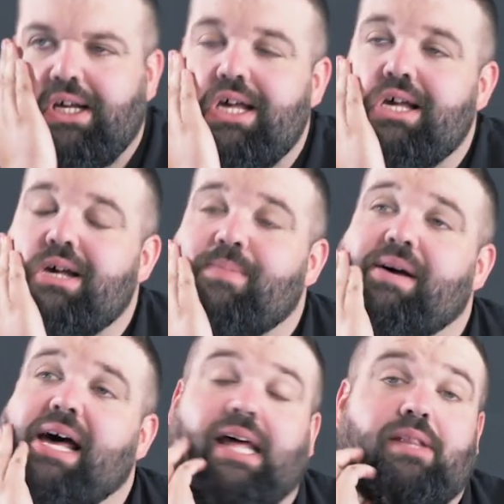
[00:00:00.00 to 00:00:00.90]
Um,
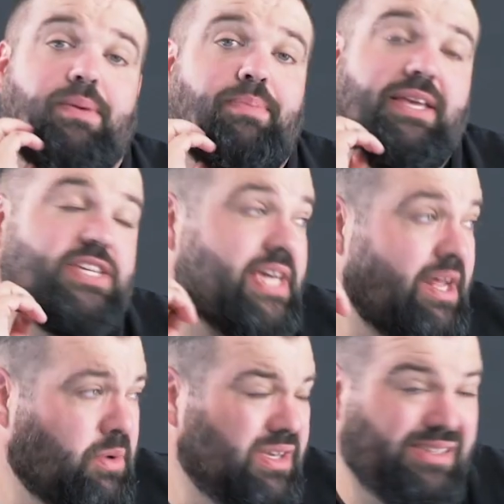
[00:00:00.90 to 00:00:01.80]
I had to be PG,
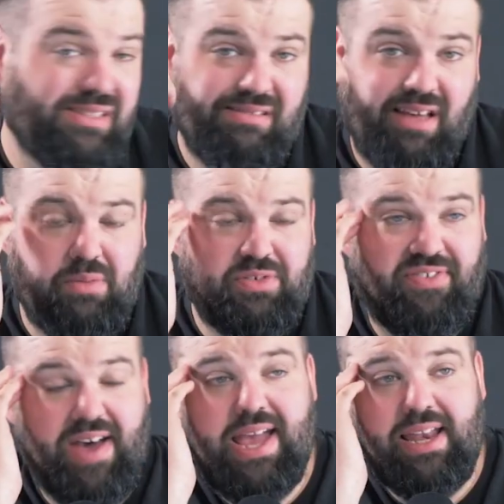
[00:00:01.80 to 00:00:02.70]
and I was. And I was
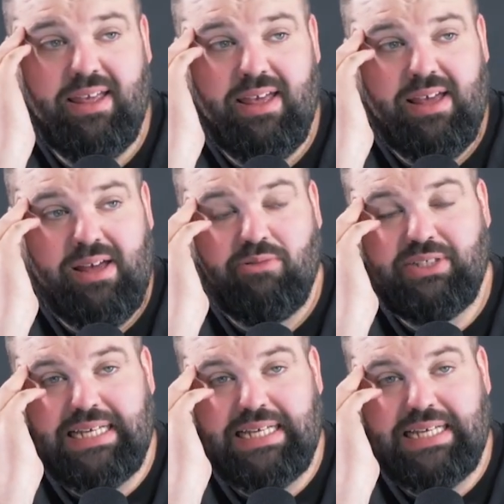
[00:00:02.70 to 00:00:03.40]
fine. It was a